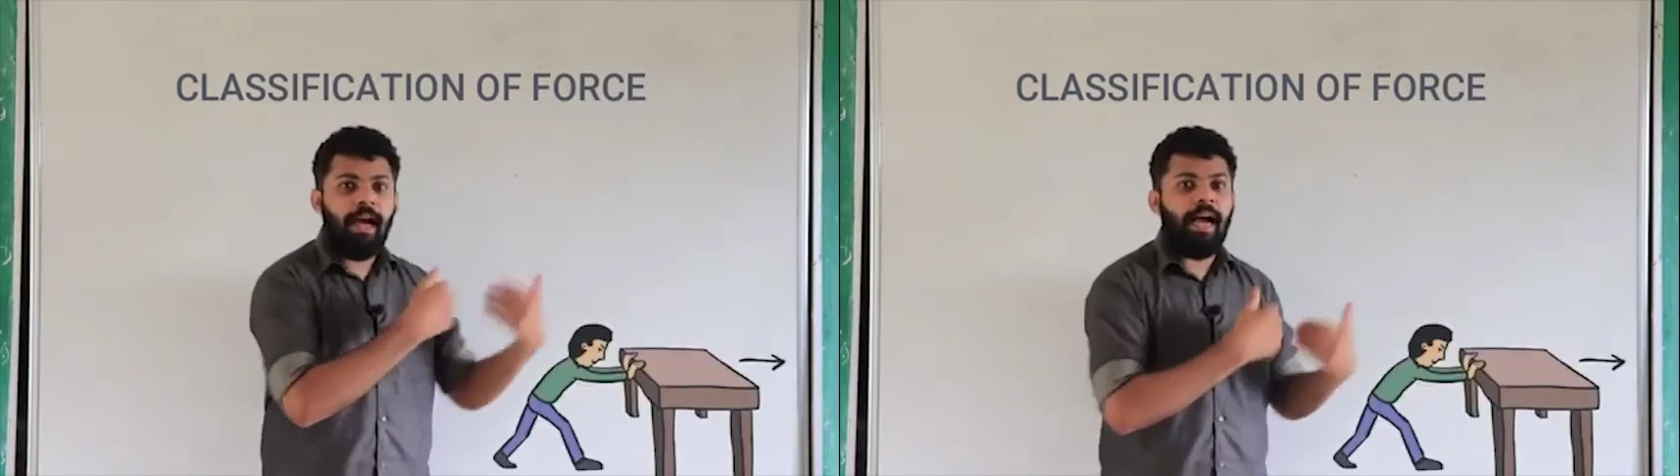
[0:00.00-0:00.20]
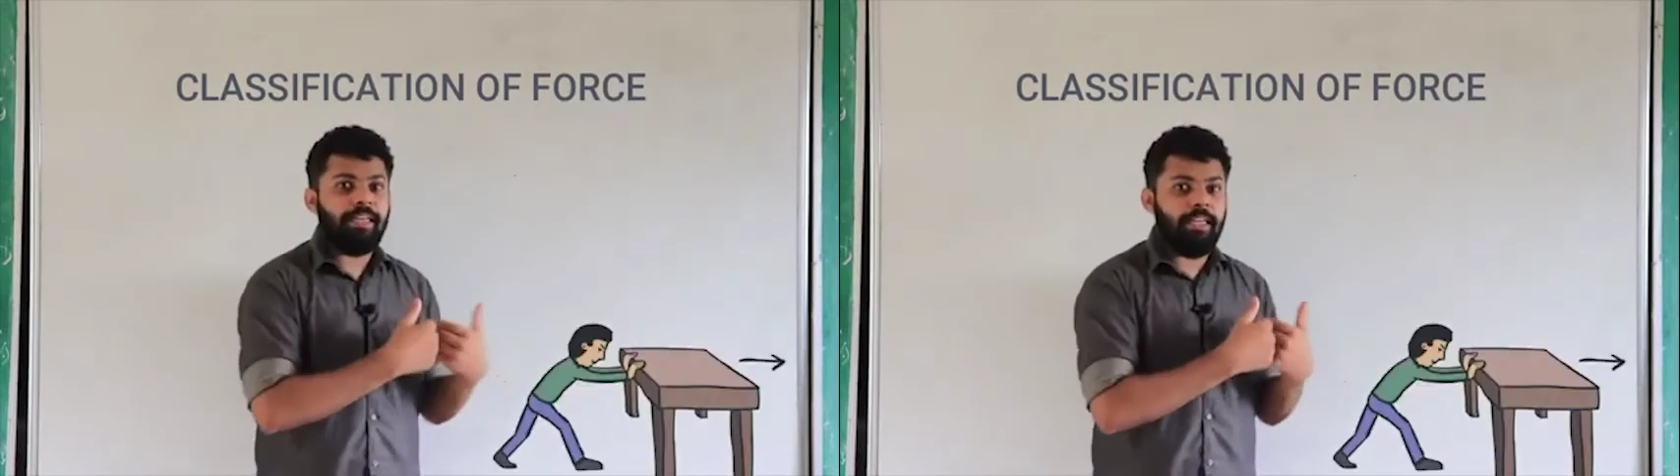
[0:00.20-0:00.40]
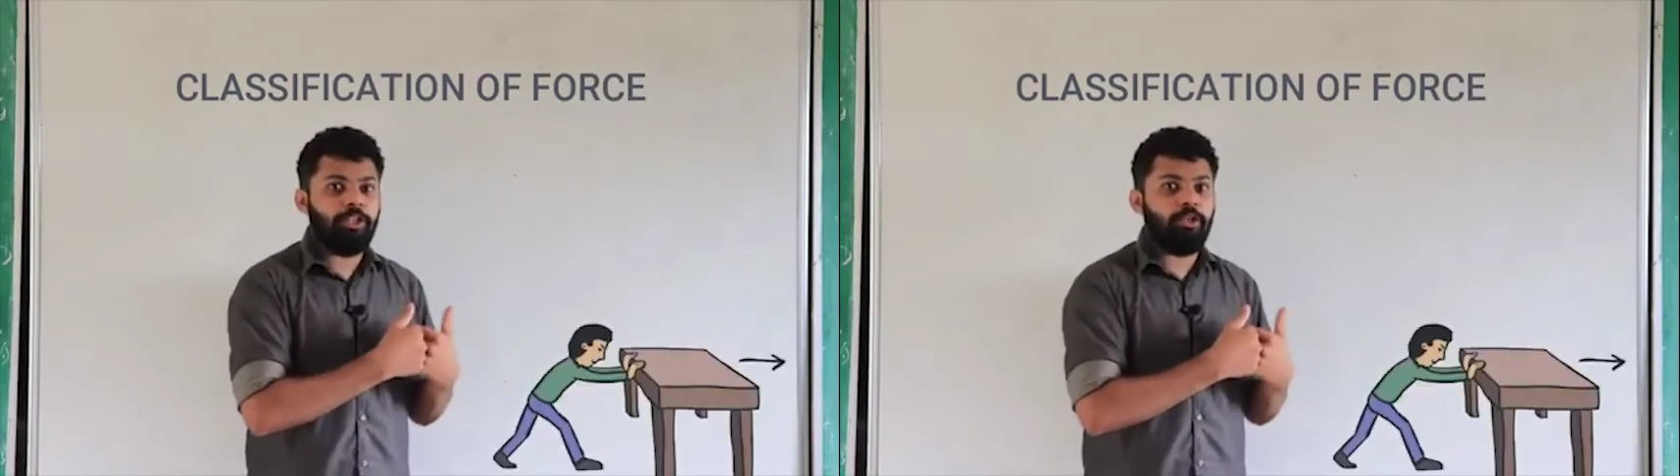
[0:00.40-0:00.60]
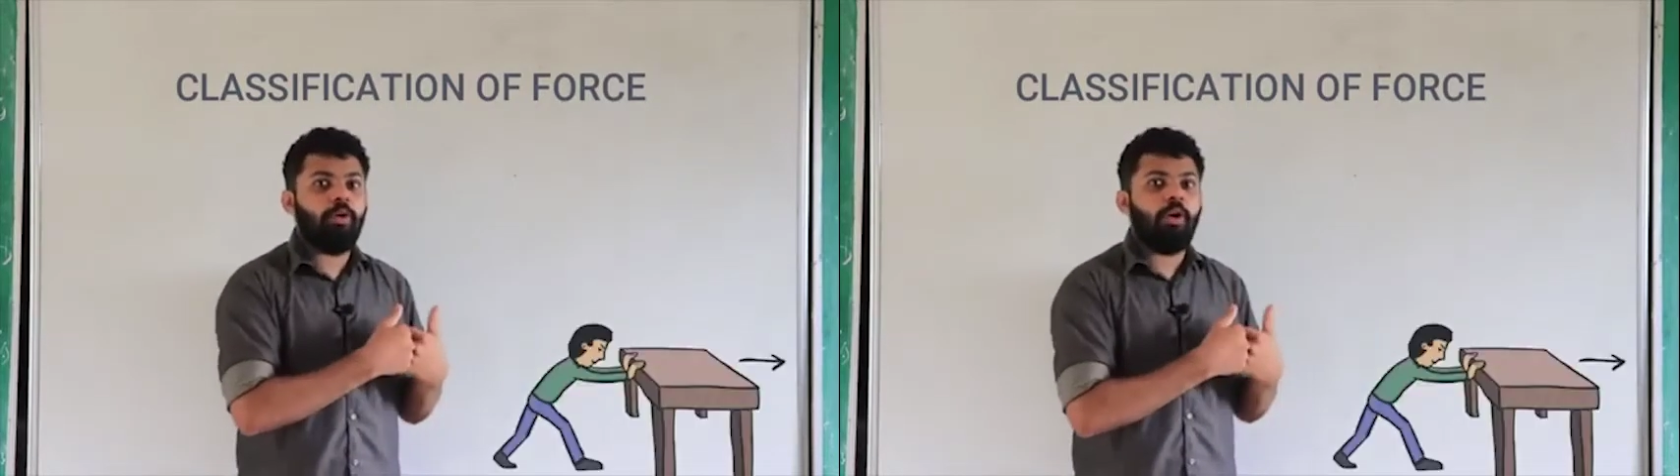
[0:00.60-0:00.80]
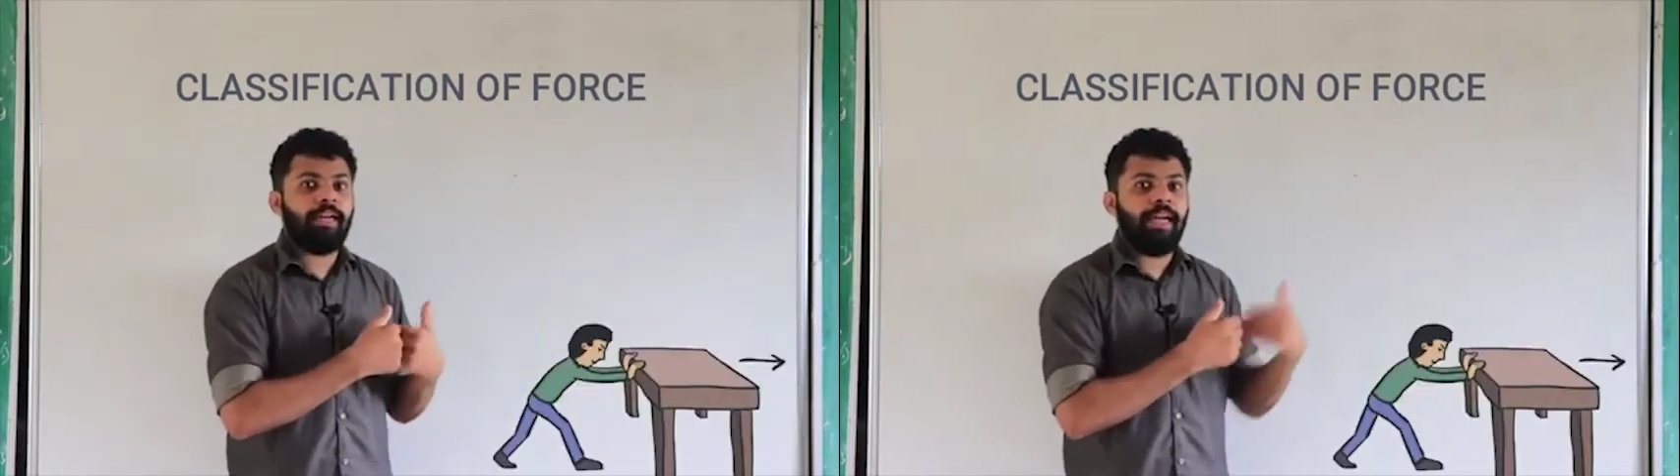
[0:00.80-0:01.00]
I need to
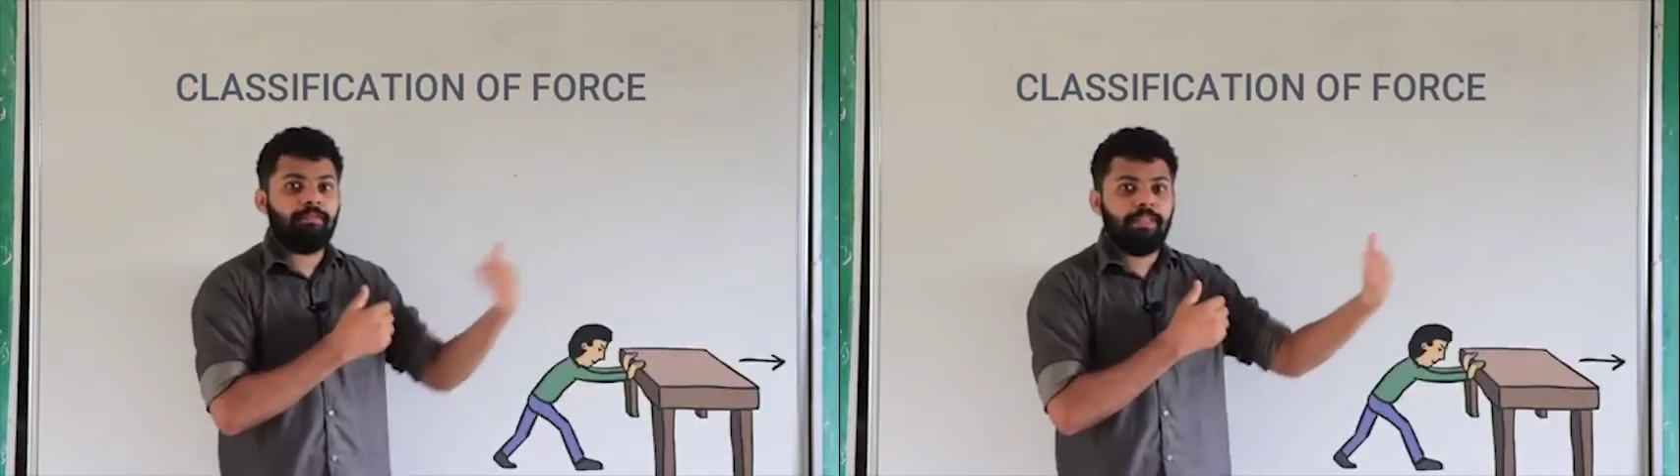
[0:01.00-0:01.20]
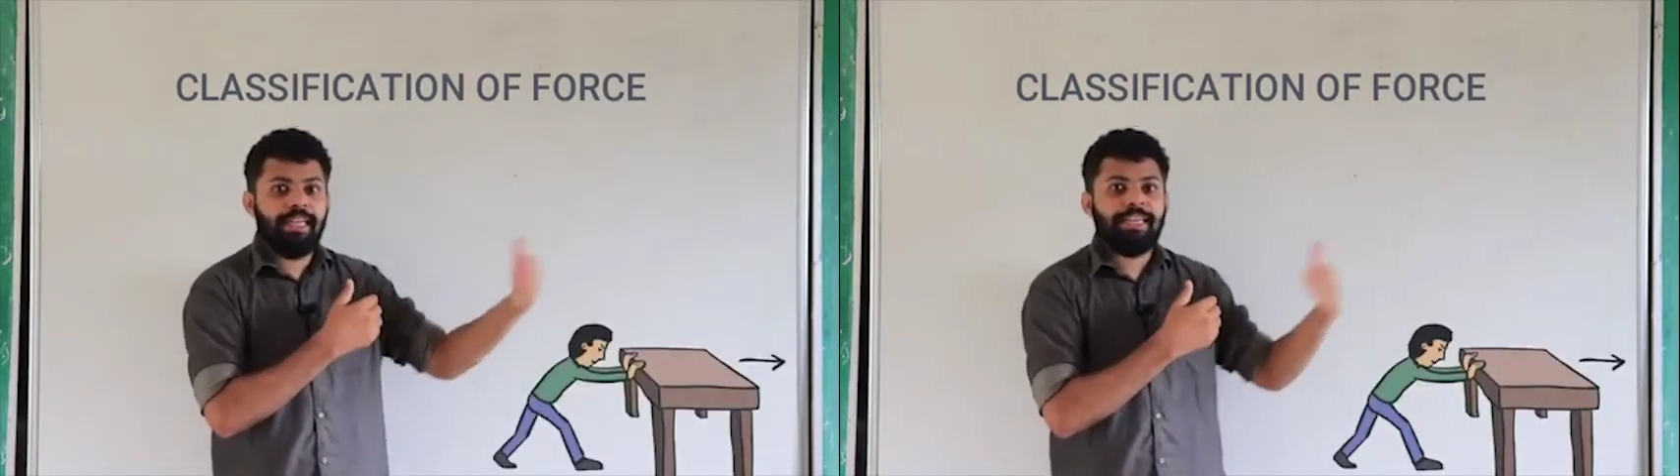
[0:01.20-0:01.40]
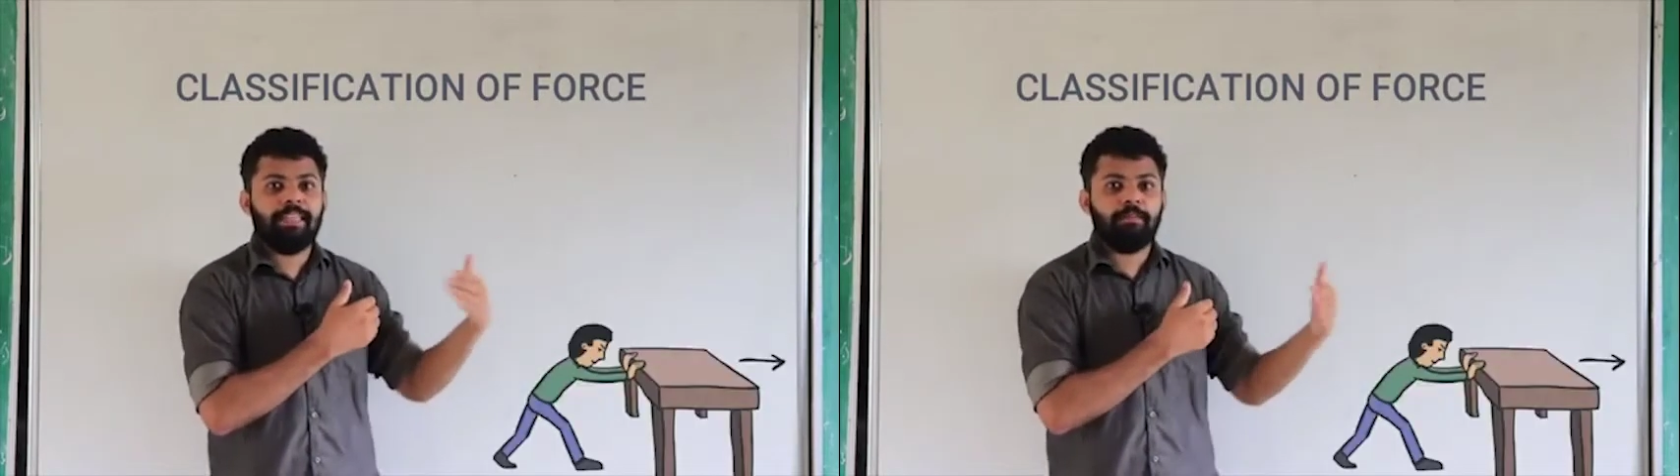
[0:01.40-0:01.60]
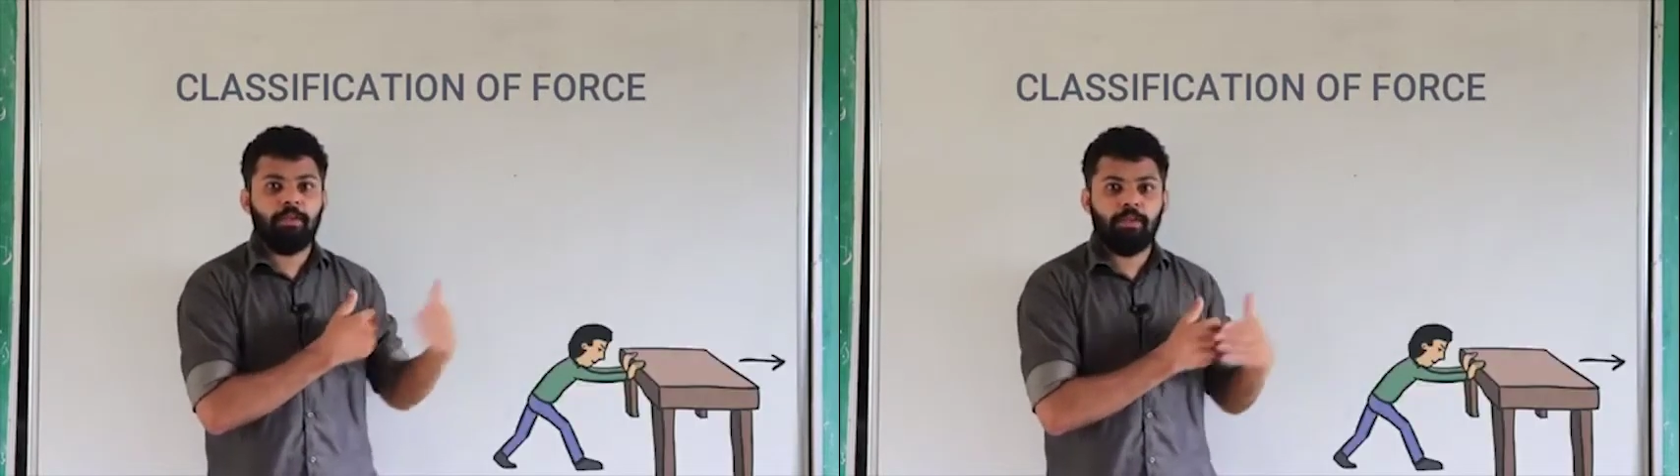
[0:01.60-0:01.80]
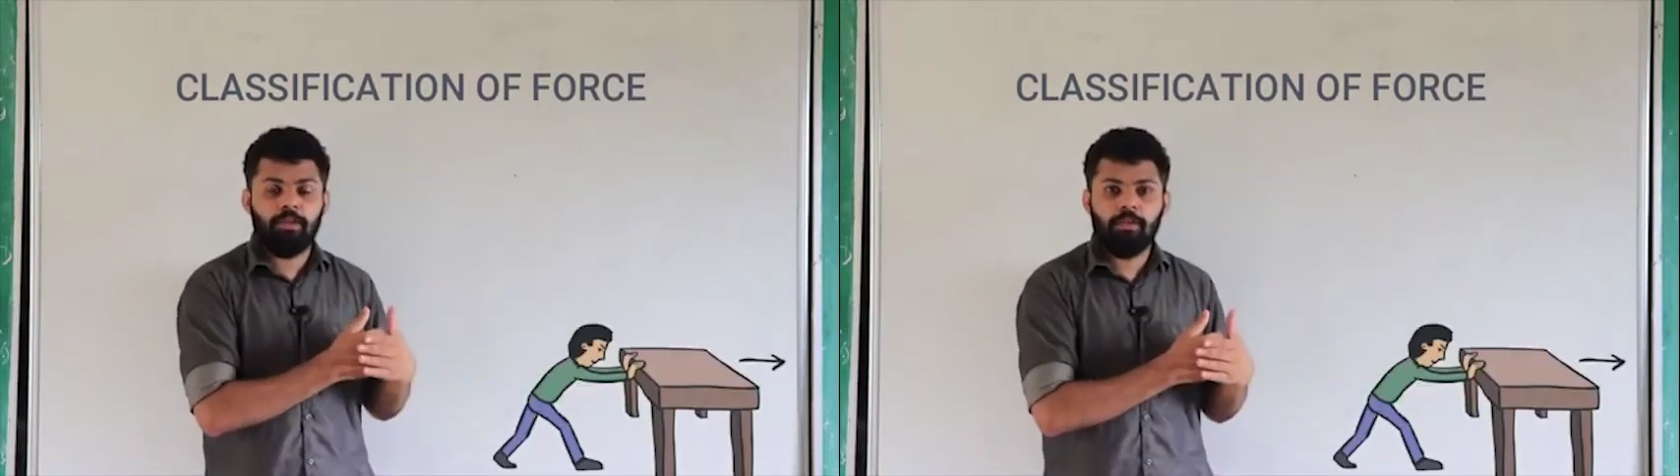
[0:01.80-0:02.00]
contact with that table,
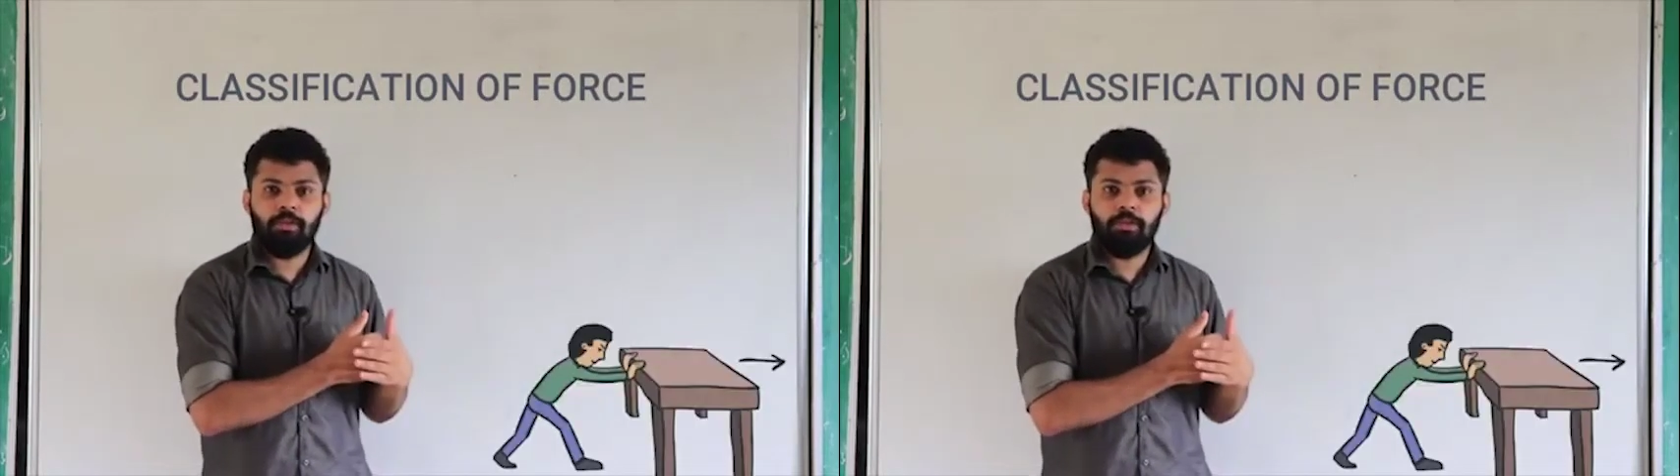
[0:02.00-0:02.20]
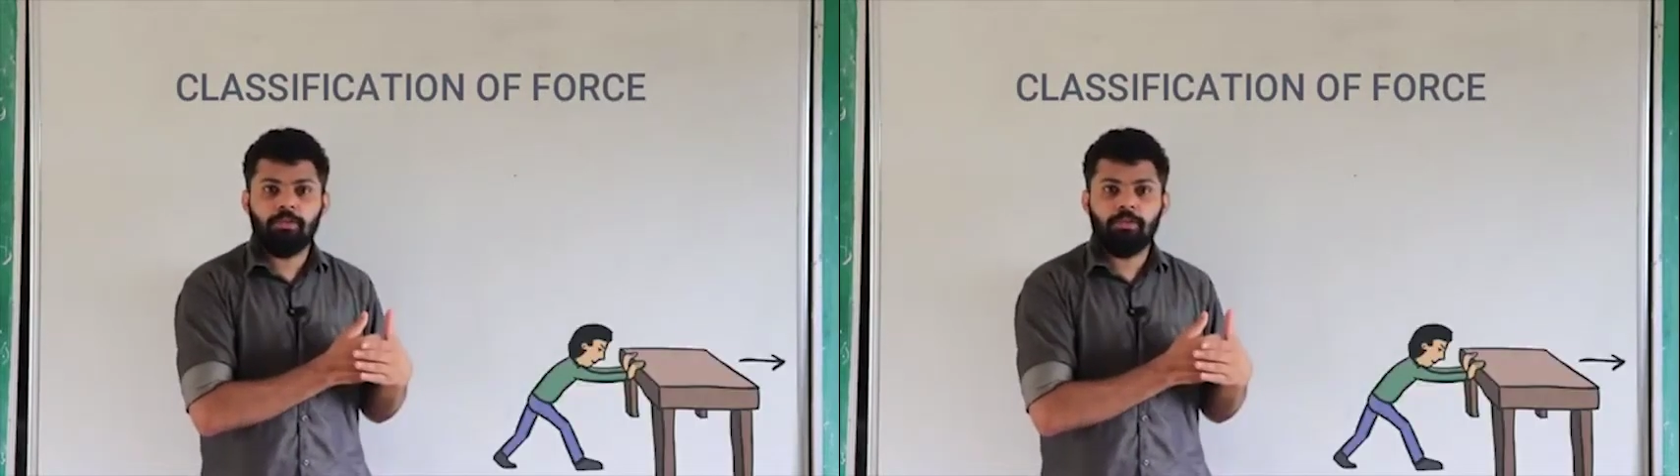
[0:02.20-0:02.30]
no?